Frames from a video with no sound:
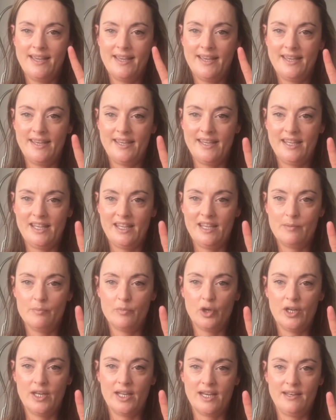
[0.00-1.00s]
He
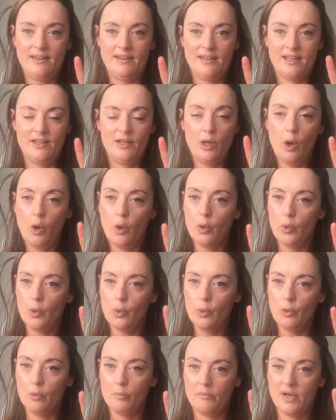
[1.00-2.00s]
molannan
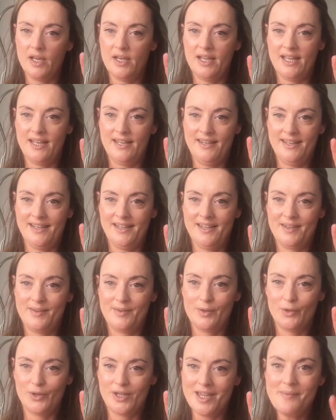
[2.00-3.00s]
ho molannan.
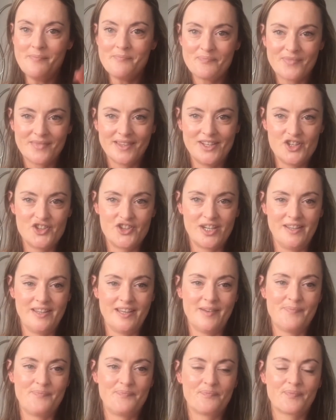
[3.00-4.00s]
Okay, let's try
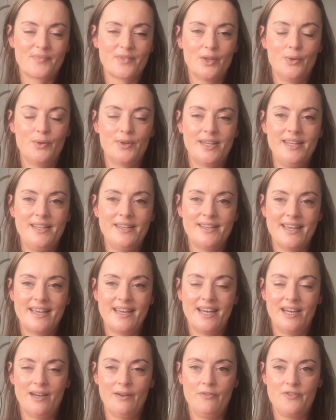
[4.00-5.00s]
that. Okay,
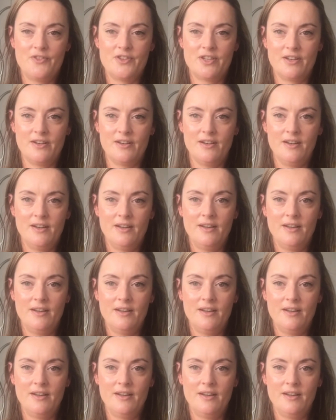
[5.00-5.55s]
after